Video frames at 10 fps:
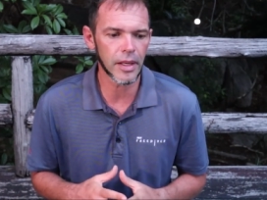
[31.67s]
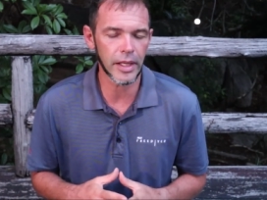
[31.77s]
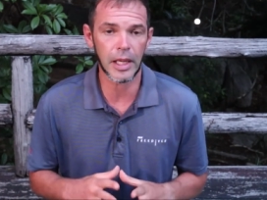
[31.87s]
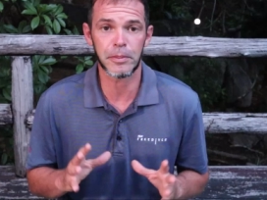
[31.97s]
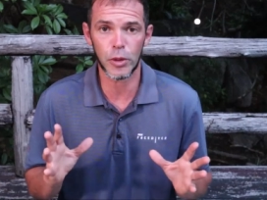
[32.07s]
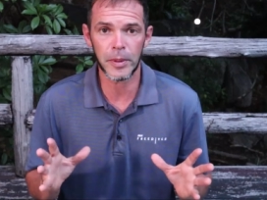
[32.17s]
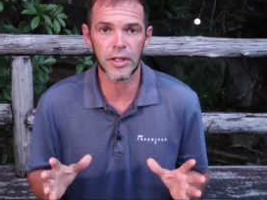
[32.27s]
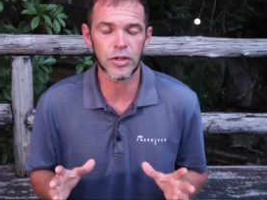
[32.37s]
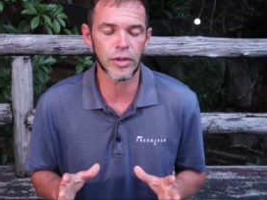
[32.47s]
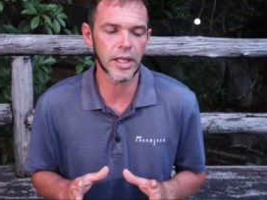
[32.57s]
like
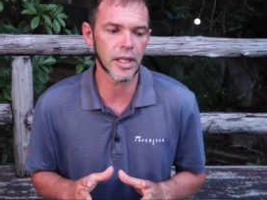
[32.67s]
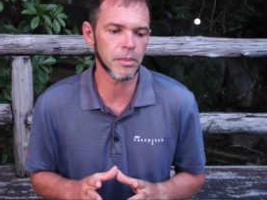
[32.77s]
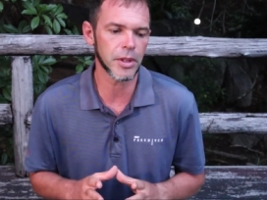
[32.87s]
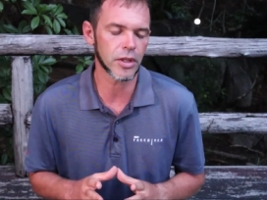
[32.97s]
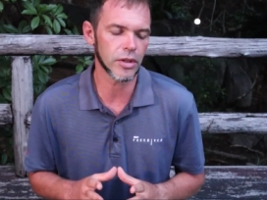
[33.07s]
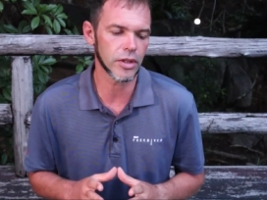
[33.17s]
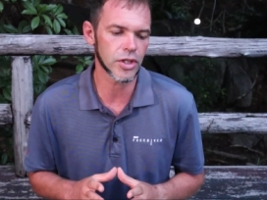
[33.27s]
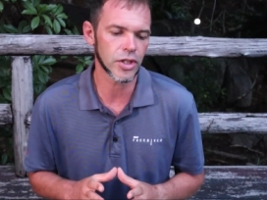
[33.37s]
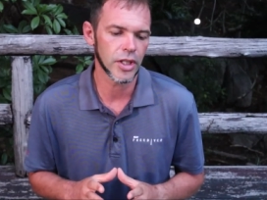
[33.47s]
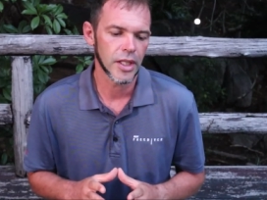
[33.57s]
properly training,
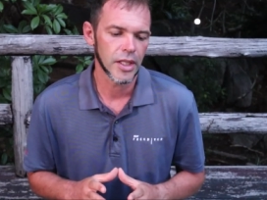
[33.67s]
because